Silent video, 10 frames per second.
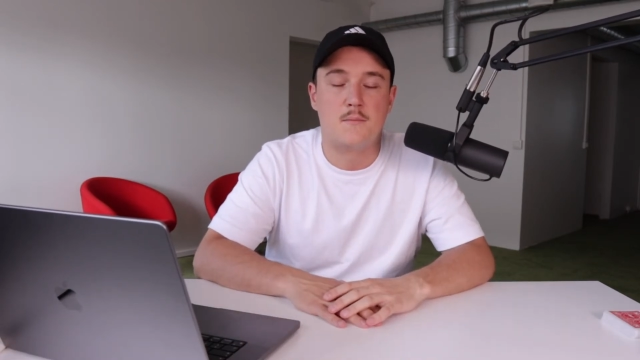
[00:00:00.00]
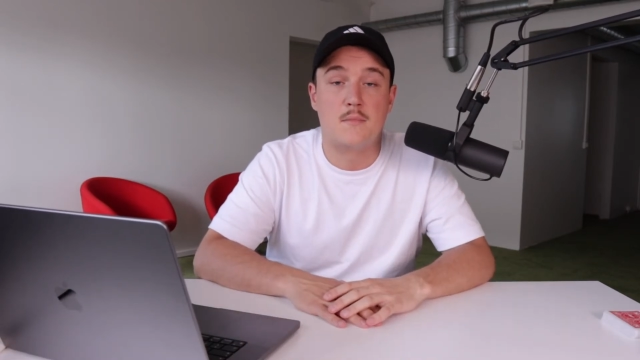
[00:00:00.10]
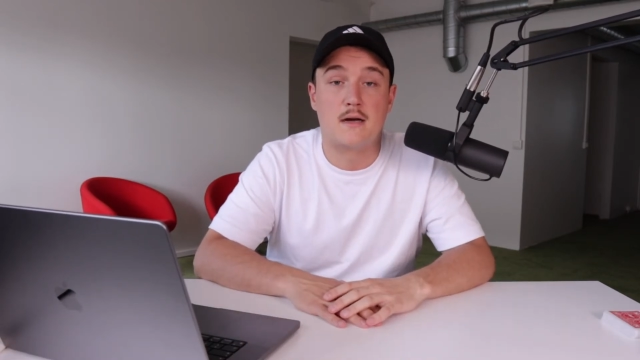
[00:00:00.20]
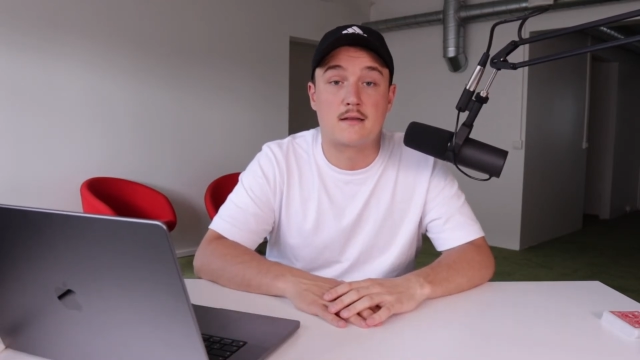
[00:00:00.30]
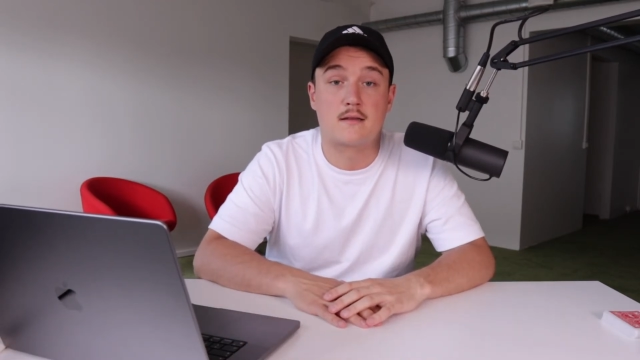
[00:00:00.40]

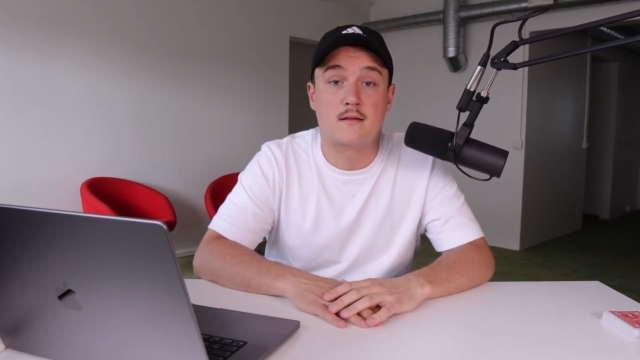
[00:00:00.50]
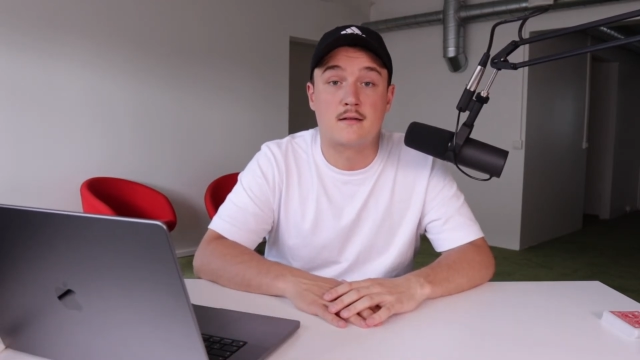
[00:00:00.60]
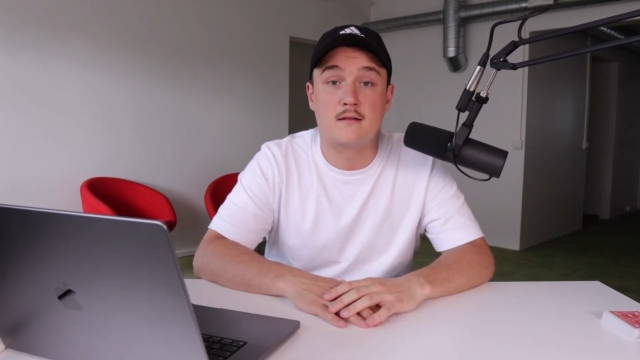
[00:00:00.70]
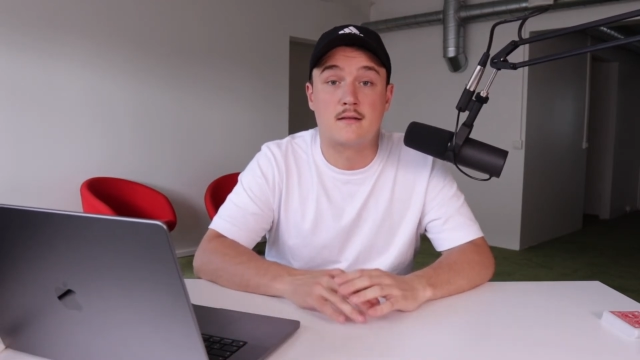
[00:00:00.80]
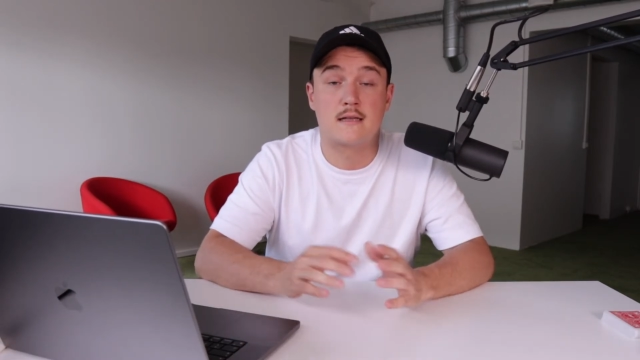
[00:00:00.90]
but
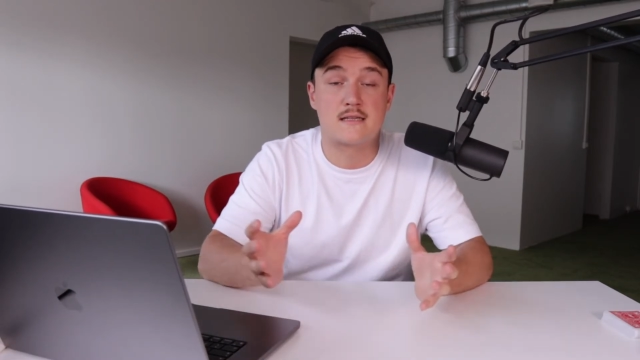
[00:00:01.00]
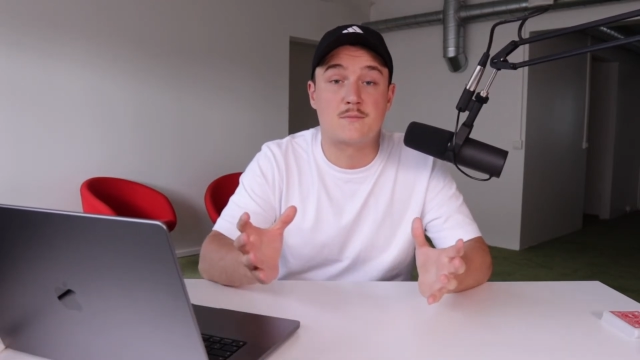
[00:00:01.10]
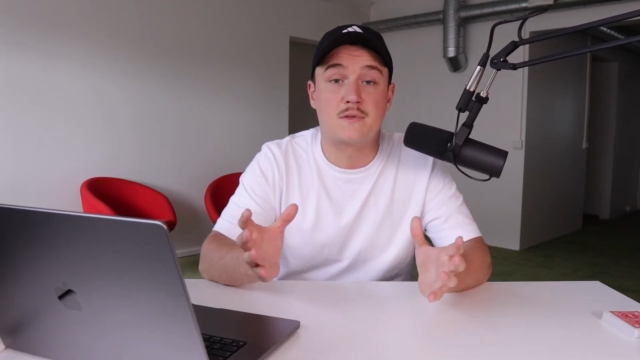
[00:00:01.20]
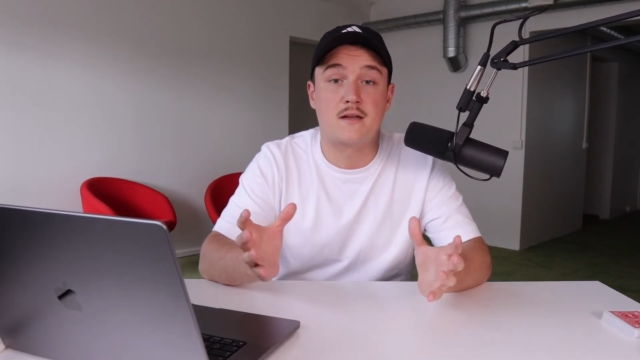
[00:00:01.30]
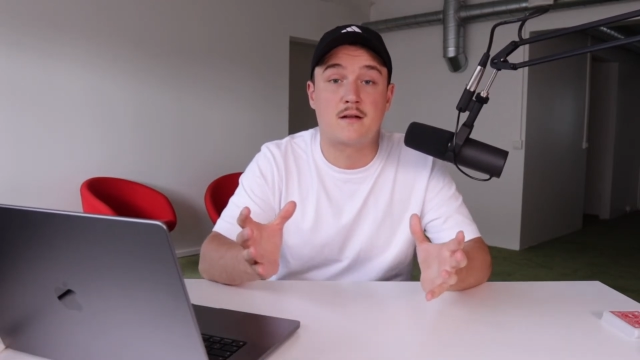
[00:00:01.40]
uh, that's
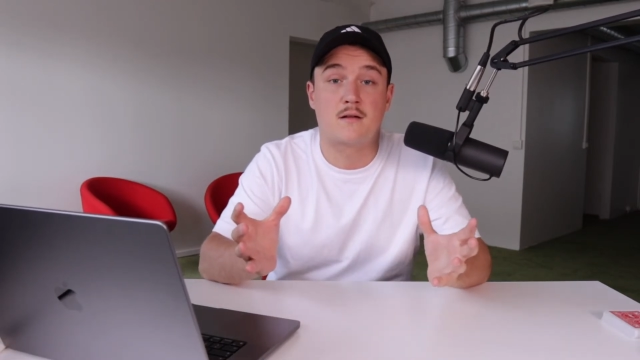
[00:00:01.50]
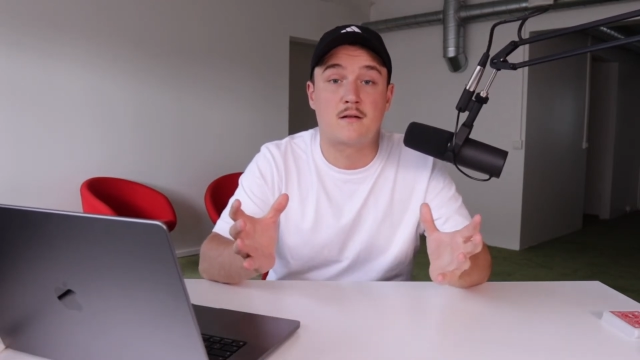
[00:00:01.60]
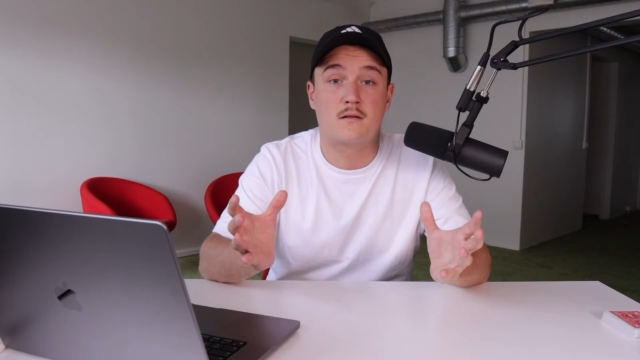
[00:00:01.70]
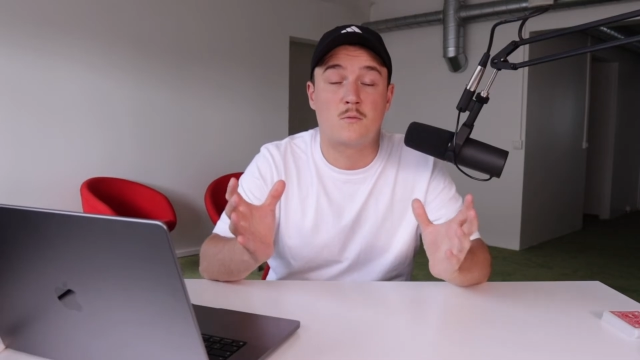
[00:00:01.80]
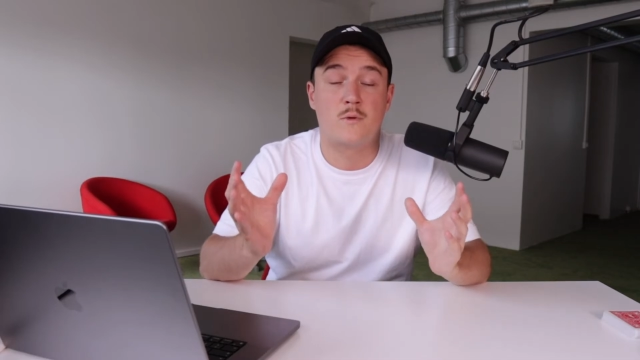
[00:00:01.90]
something
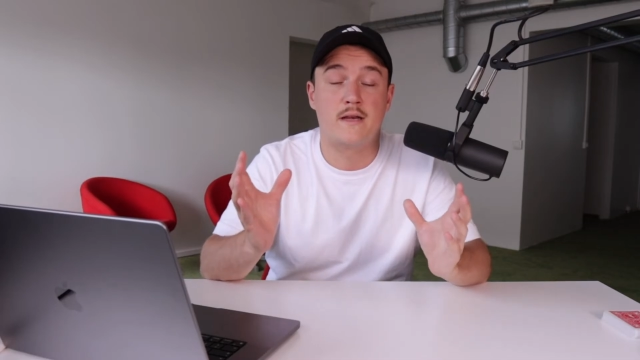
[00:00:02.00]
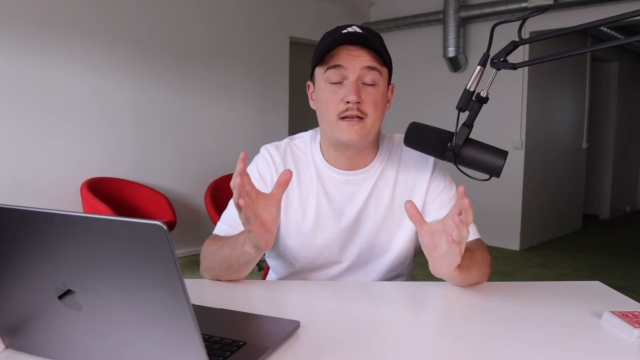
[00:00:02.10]
we